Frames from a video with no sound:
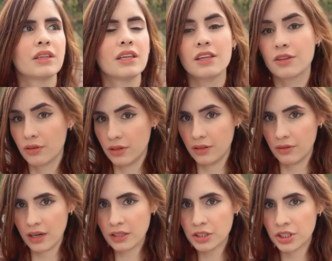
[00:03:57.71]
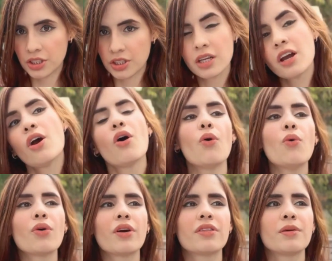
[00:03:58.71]
either on a rush,
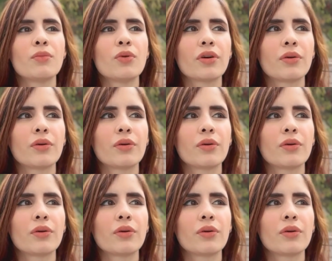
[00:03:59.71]
or the more